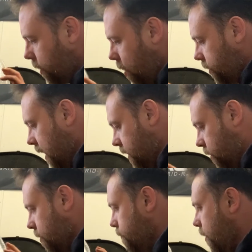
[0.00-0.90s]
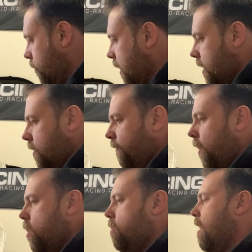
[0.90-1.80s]
So I'll take some
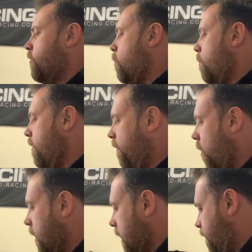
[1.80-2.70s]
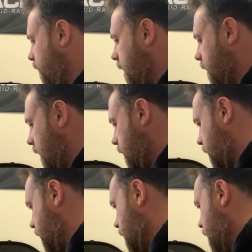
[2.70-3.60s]
photographs when we finally fit
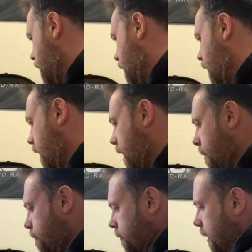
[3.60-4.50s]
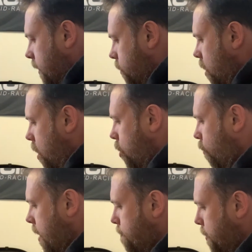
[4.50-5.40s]
this, It's got a
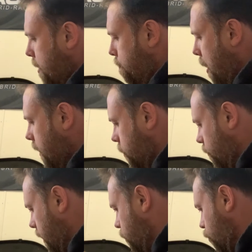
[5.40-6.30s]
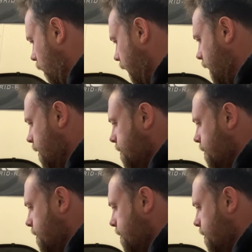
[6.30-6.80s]
great big battery tray,